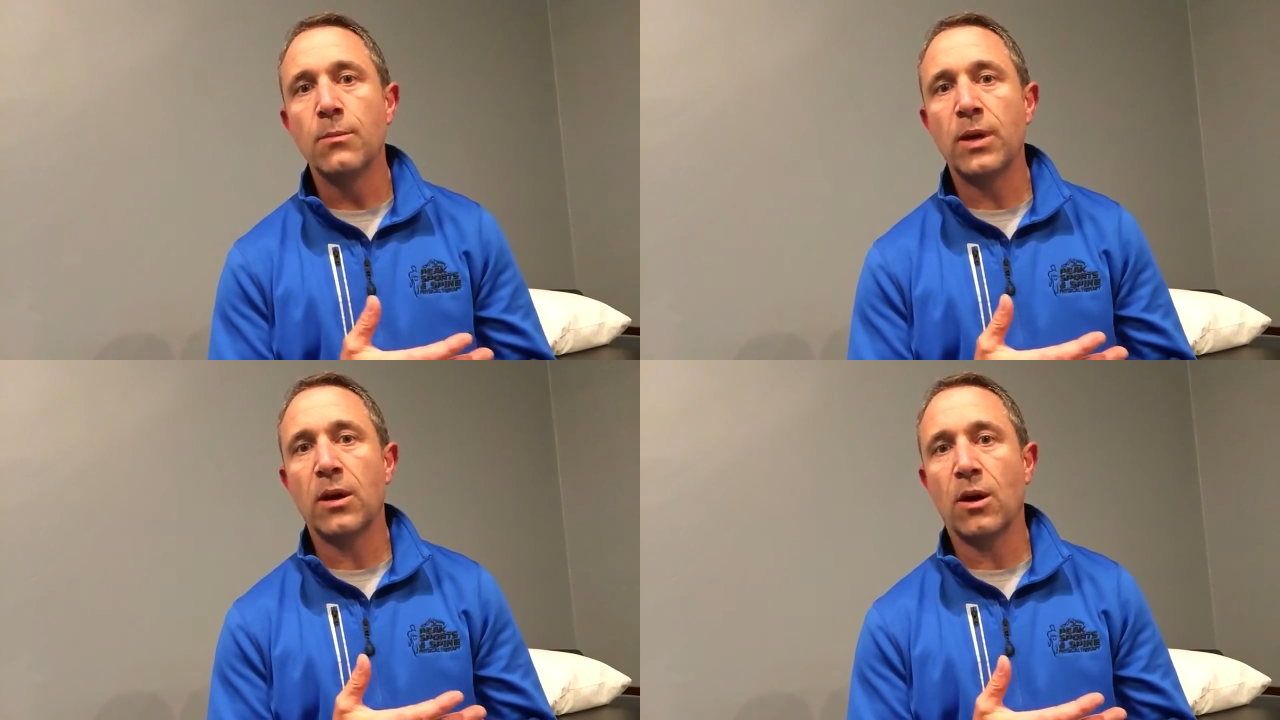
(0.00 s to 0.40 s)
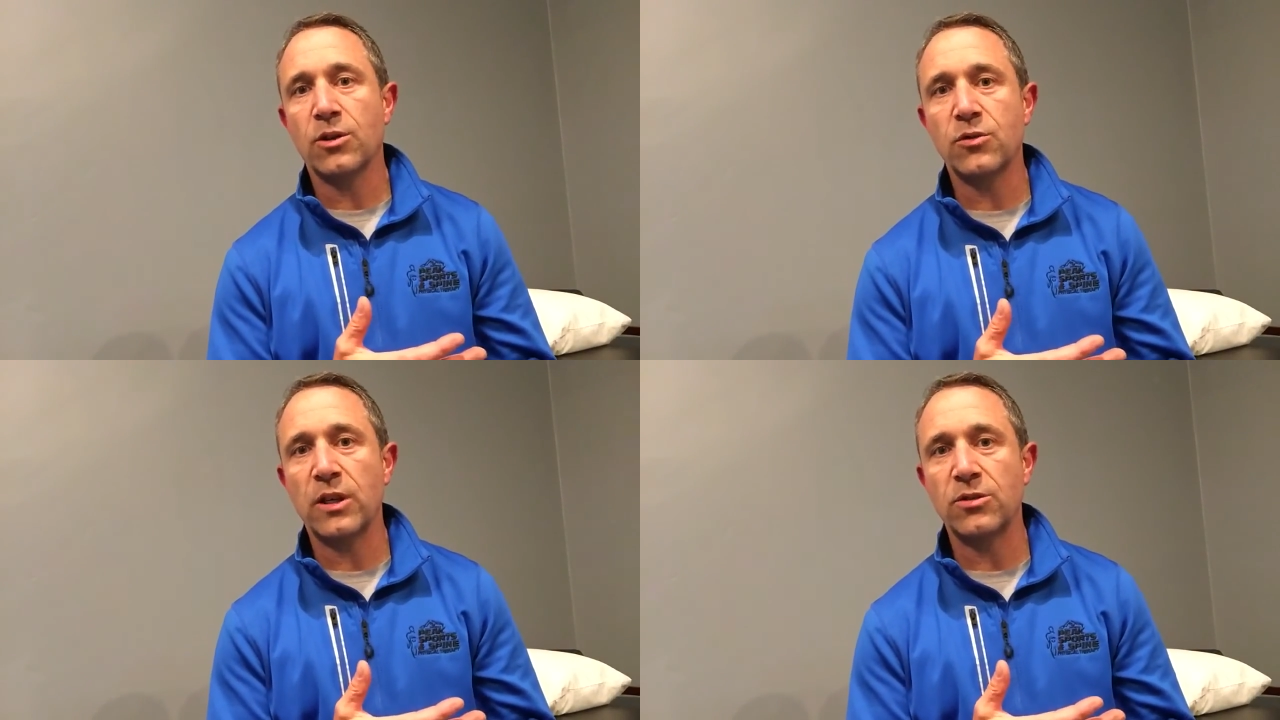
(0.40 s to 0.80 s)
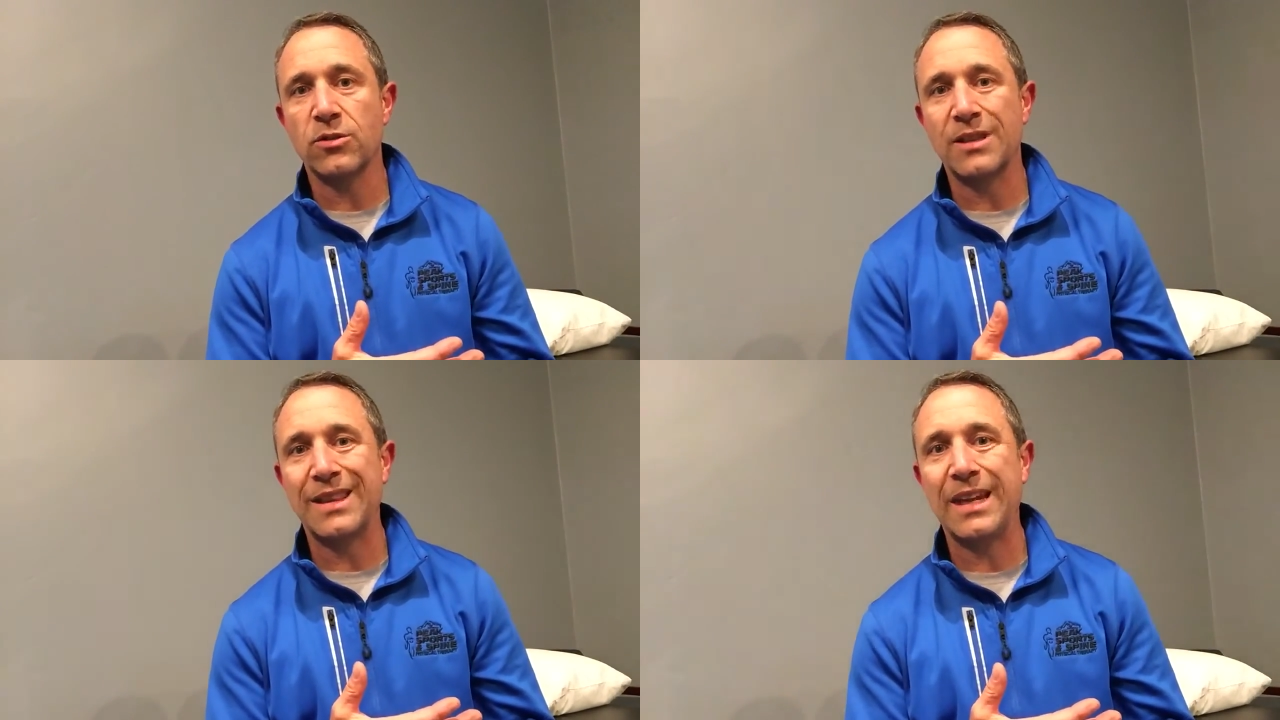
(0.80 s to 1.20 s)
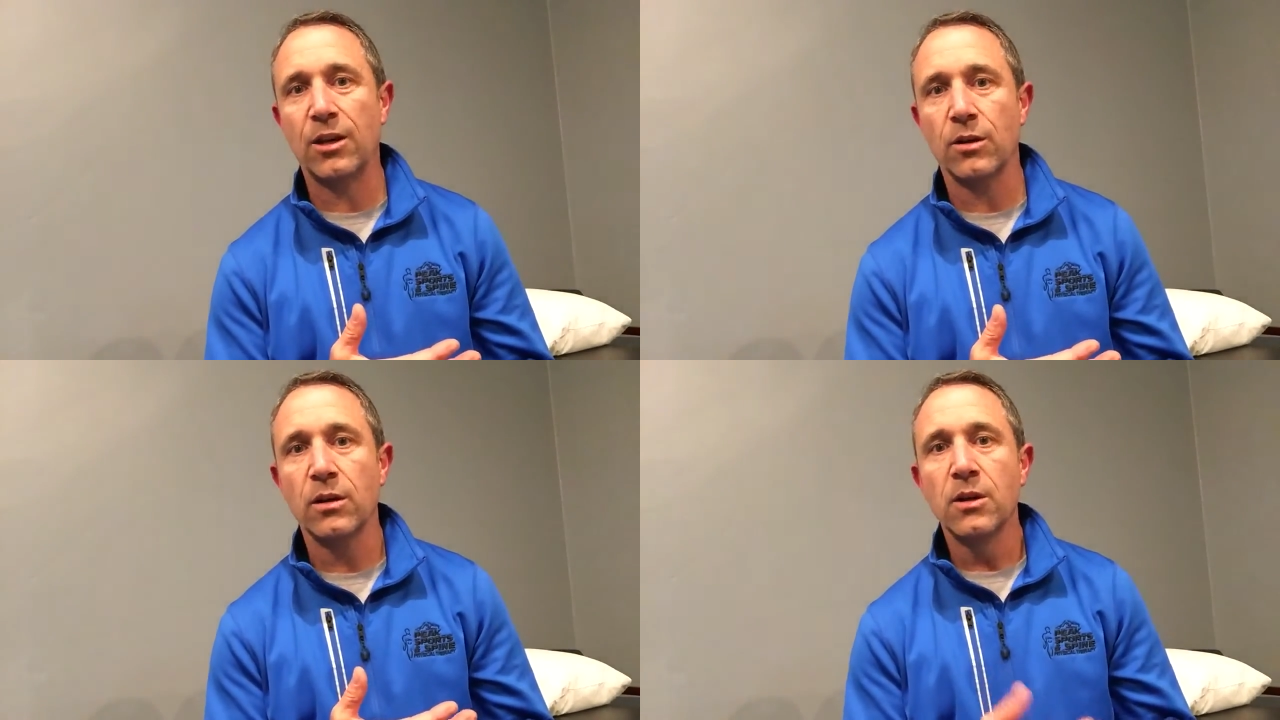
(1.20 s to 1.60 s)
But our stressors
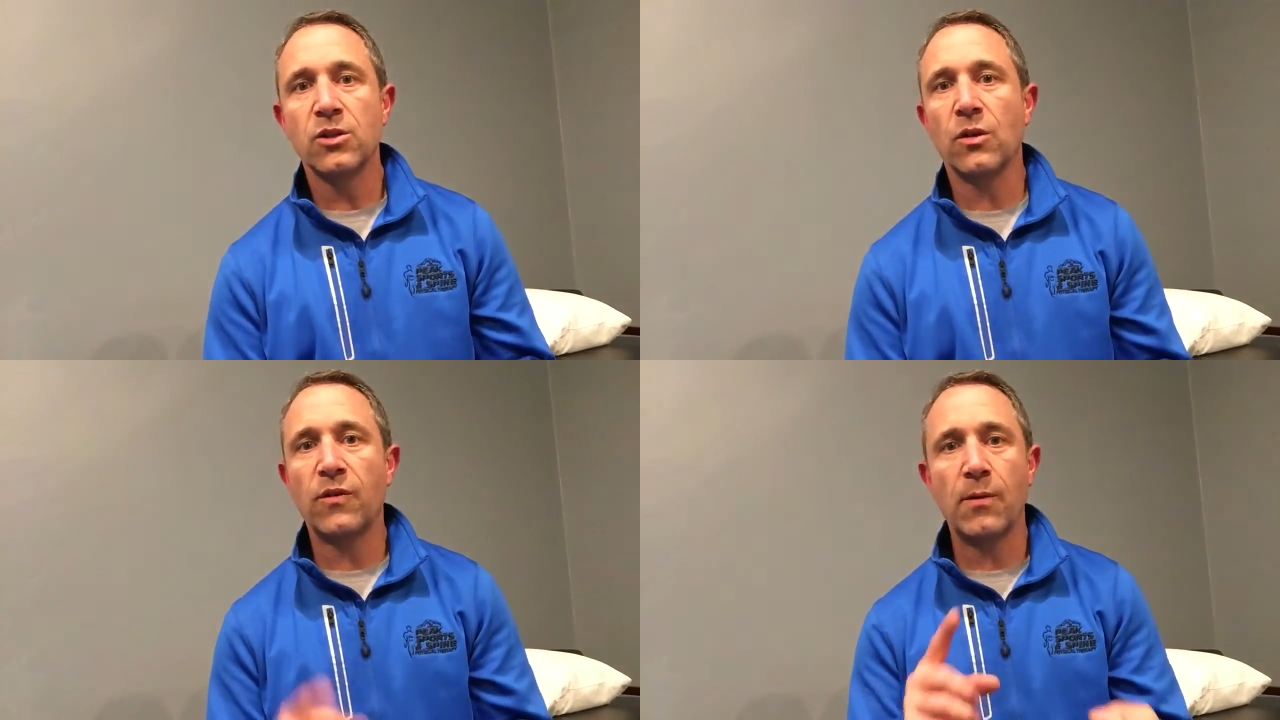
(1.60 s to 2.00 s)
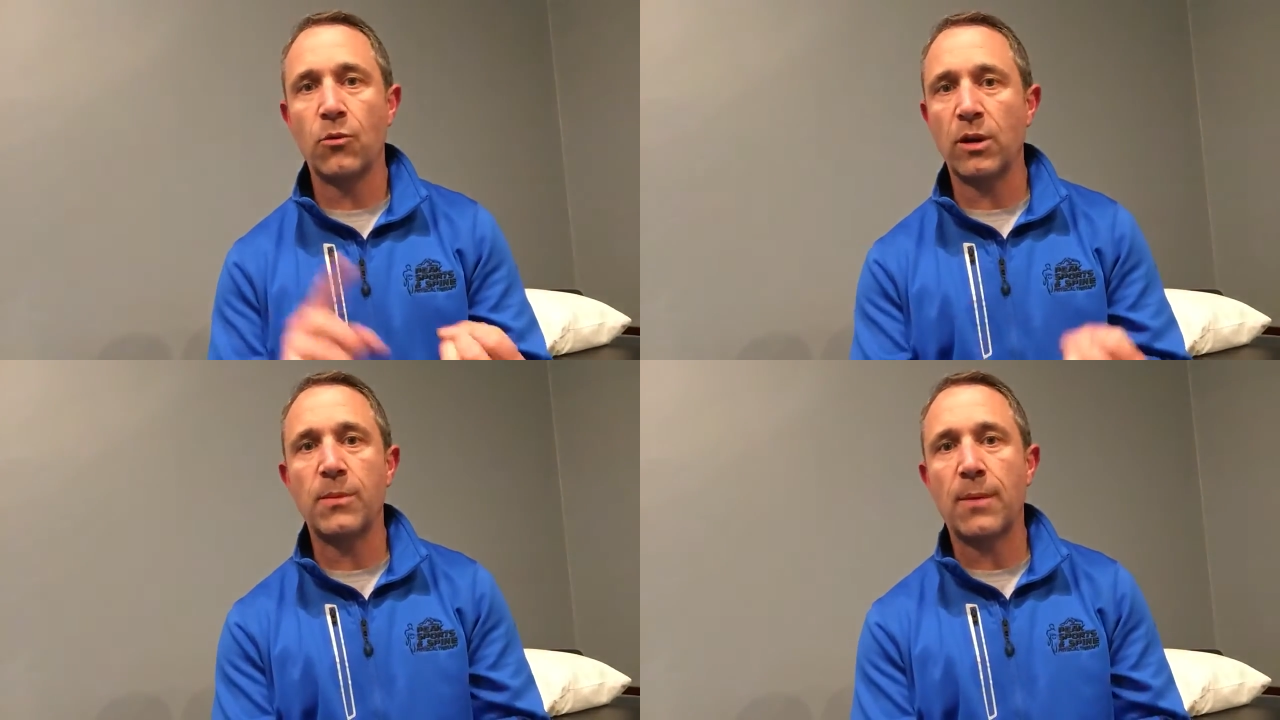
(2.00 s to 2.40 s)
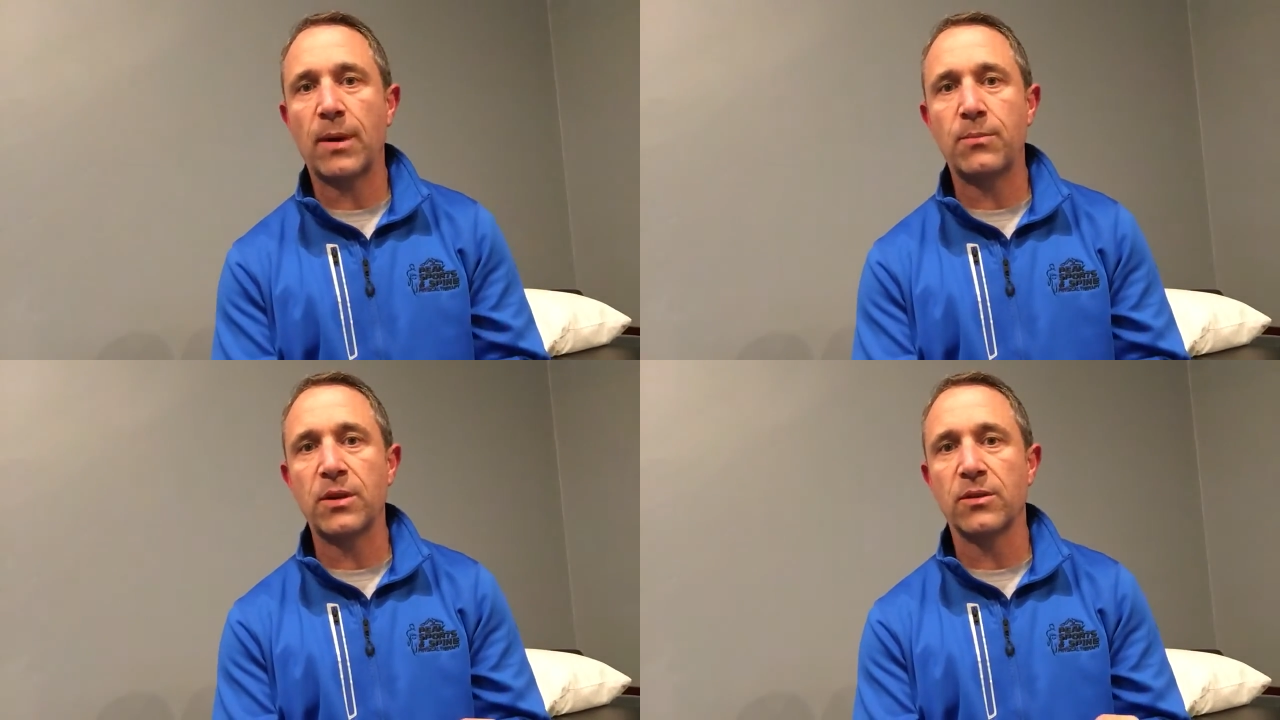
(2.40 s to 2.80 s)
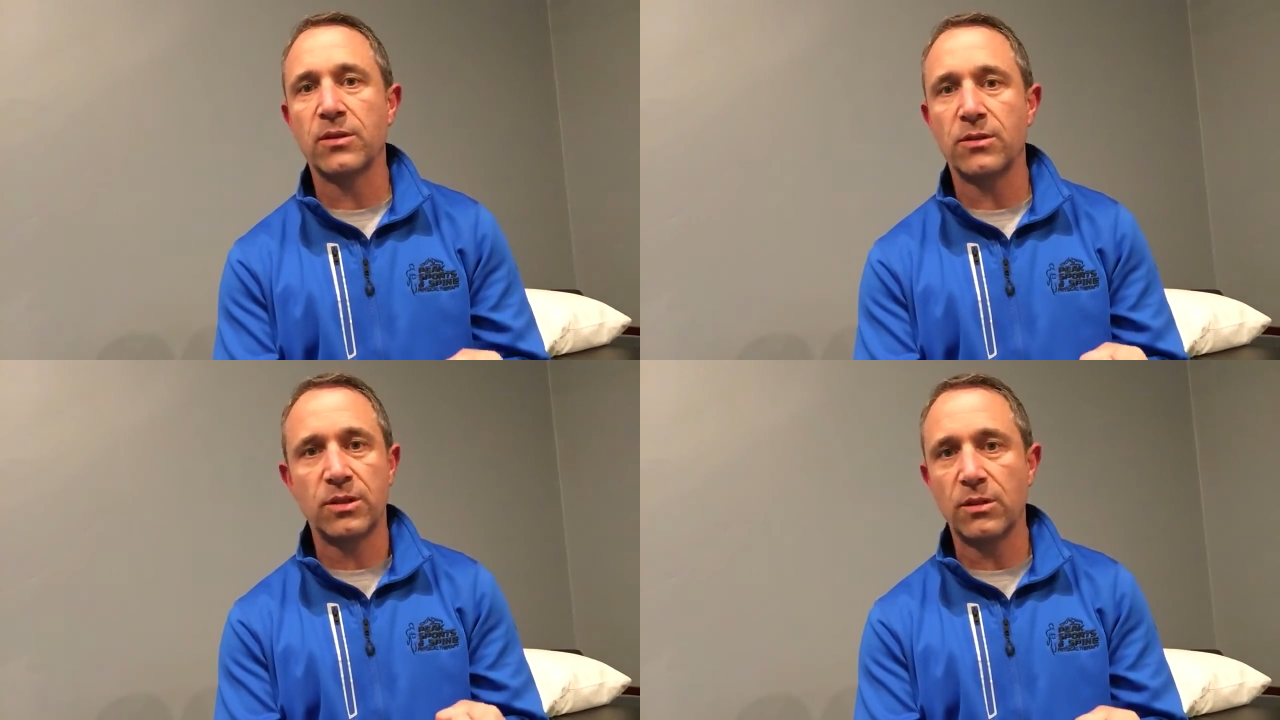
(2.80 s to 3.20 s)
linger. So if I'm worried about my
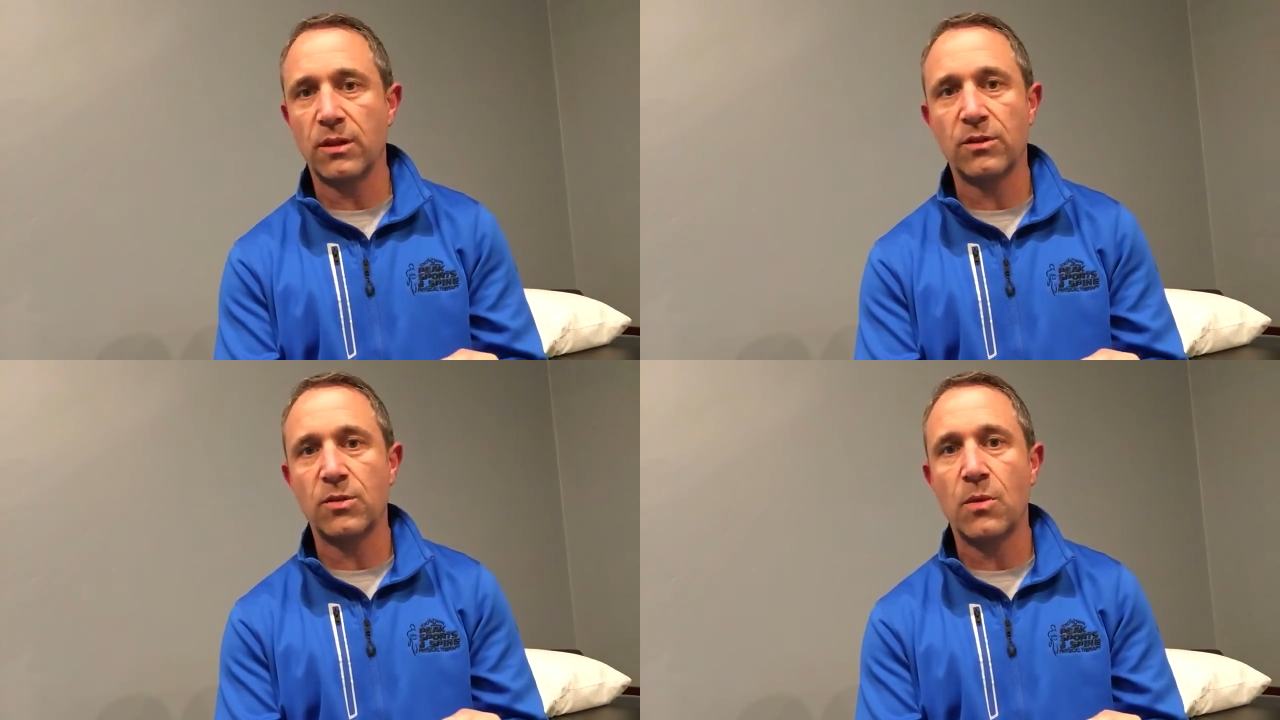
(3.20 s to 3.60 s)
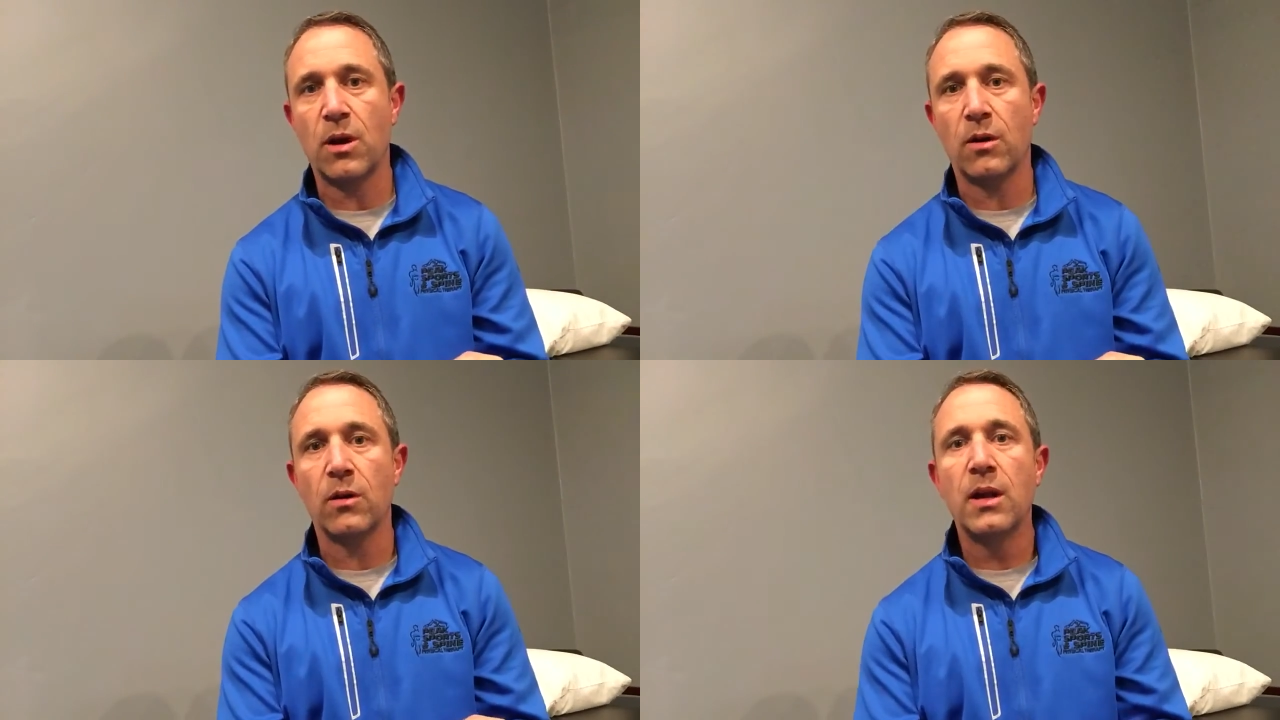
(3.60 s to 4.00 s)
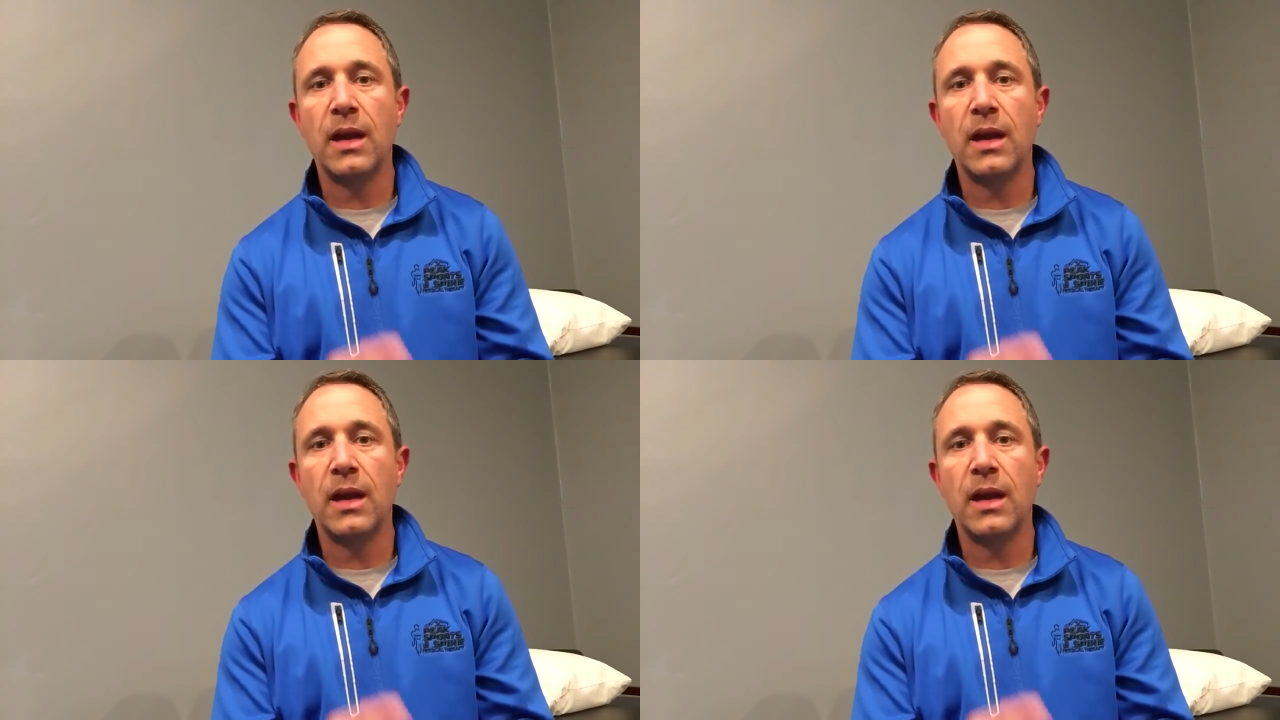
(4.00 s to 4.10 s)
bills, they're still there tomorrow.